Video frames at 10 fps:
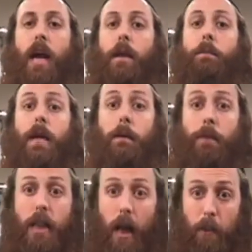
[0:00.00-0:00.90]
And
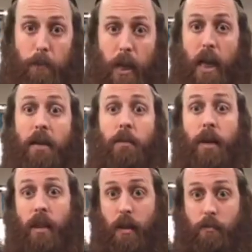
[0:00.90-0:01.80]
people are
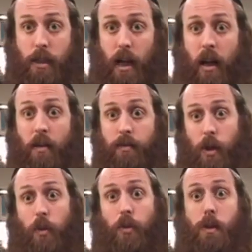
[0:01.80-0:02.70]
blaming themselves,
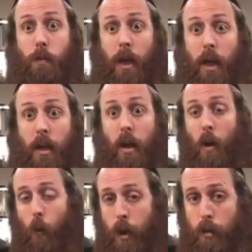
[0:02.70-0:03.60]
so to speak,
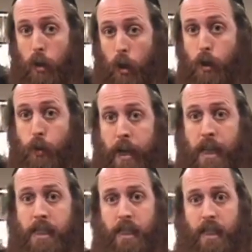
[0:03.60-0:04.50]
with good
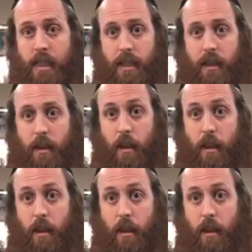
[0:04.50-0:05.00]
reasons.